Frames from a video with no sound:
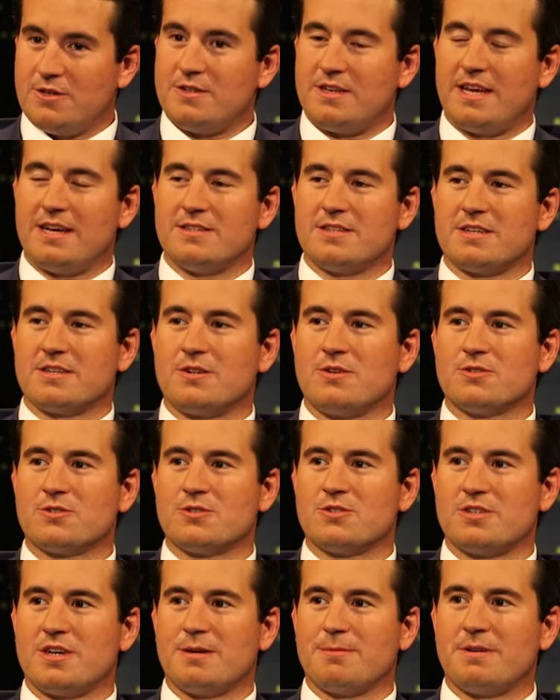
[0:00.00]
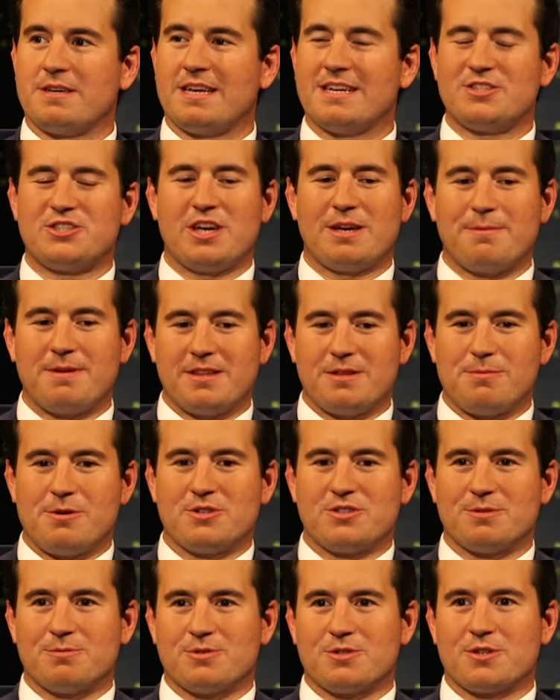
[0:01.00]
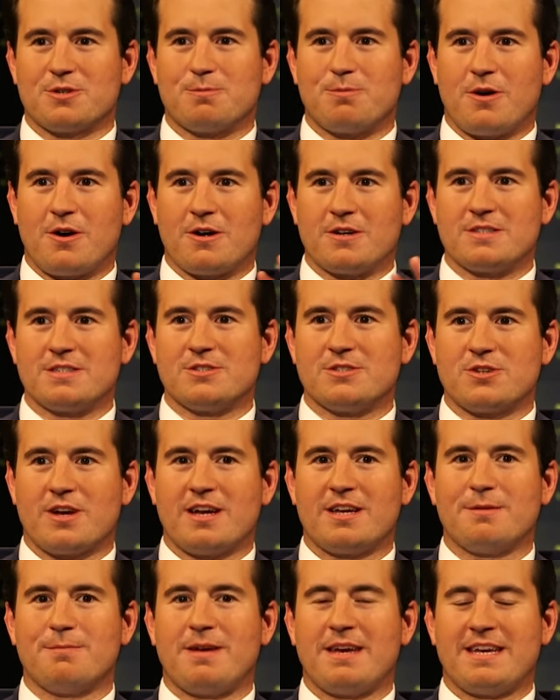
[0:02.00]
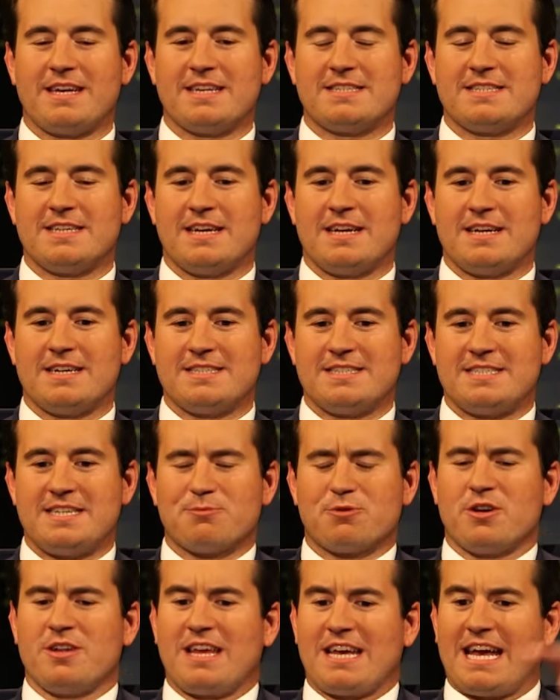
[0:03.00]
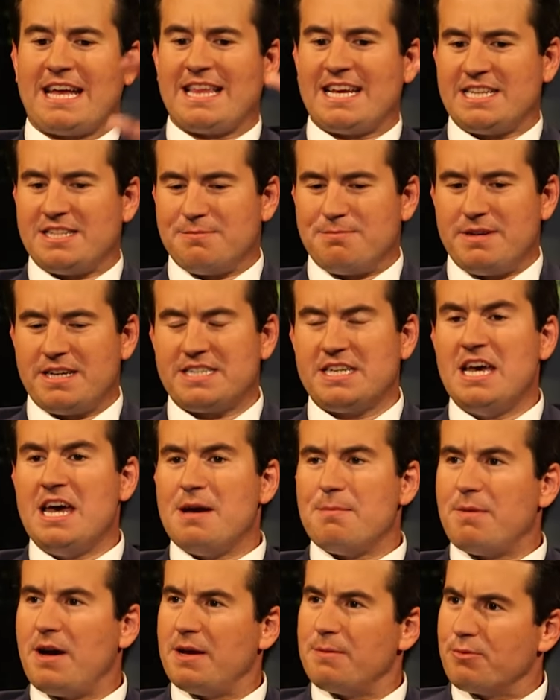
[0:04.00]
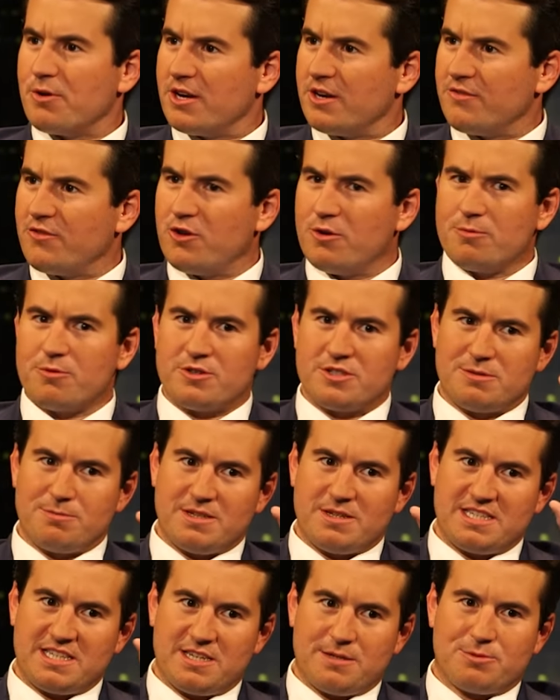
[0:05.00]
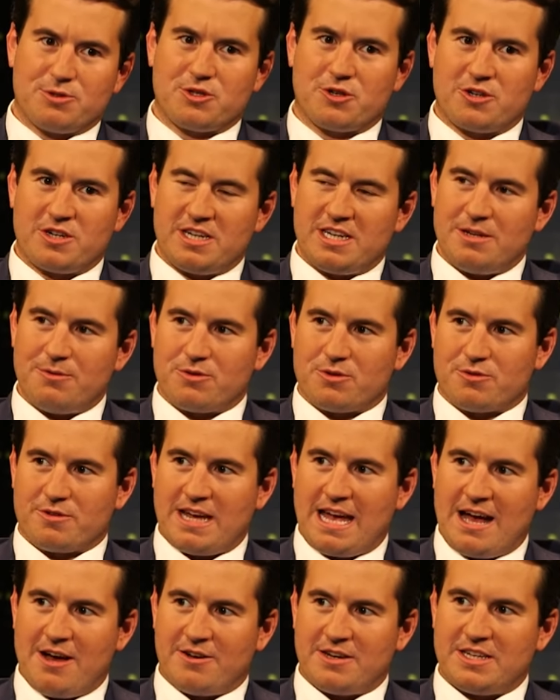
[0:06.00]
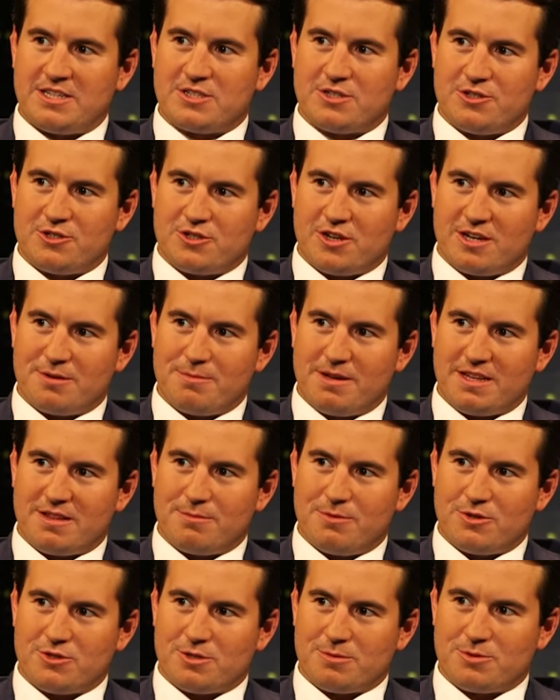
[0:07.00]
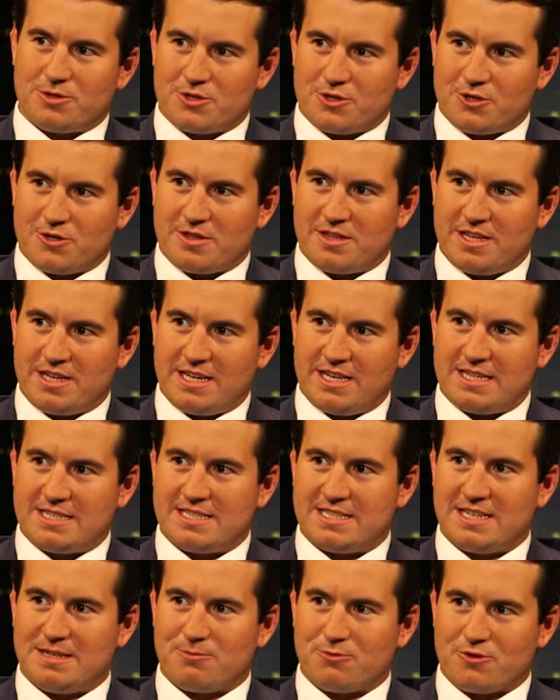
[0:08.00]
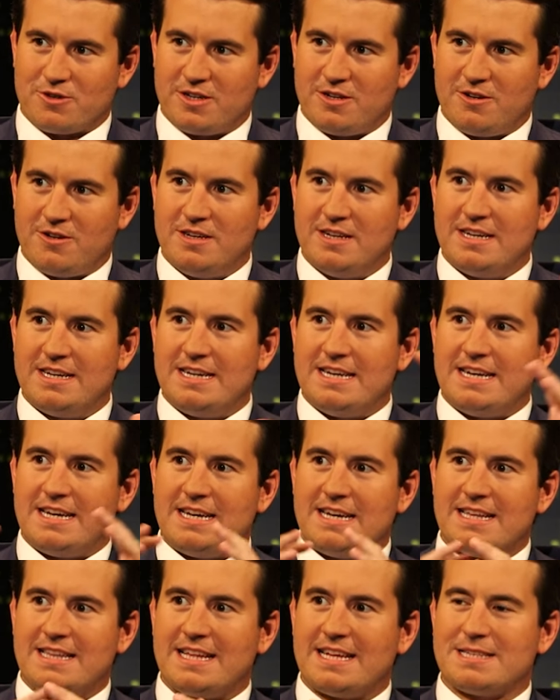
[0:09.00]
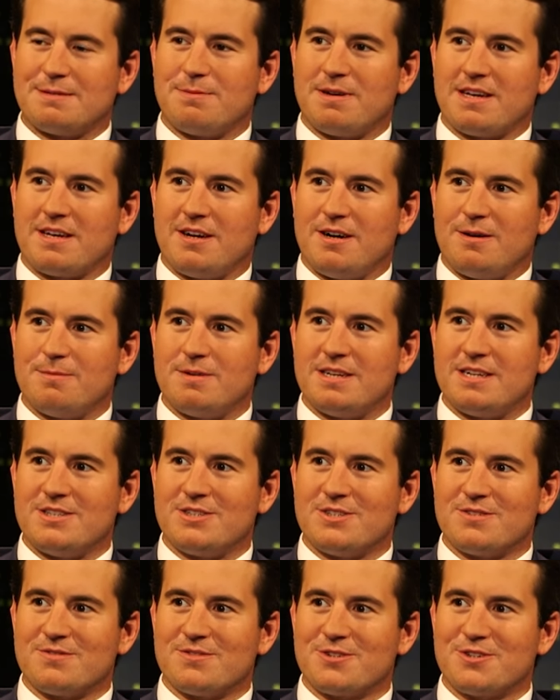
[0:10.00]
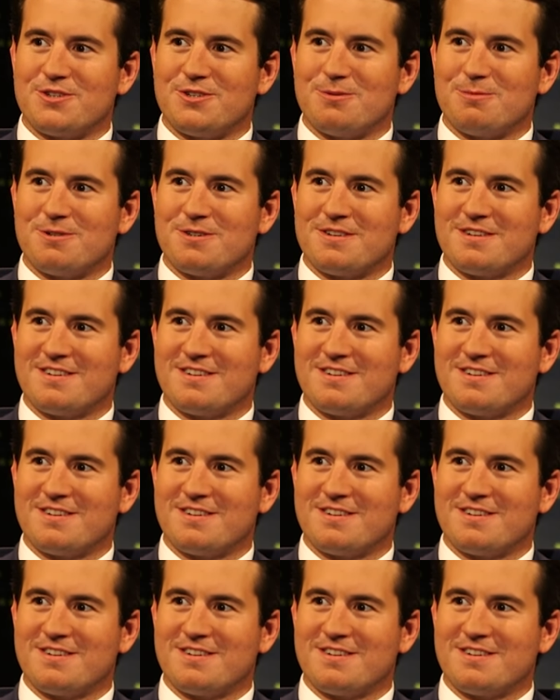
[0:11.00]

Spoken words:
nailed it. Culture jamming. Okay. Yeah, jamming the most absurd parts and trying to make it seem real. Like, I like to mix. My brand of humor is mixing absurdity with reality. So you try to make the most absurd things seem real. Mm. And that's my combination for humor.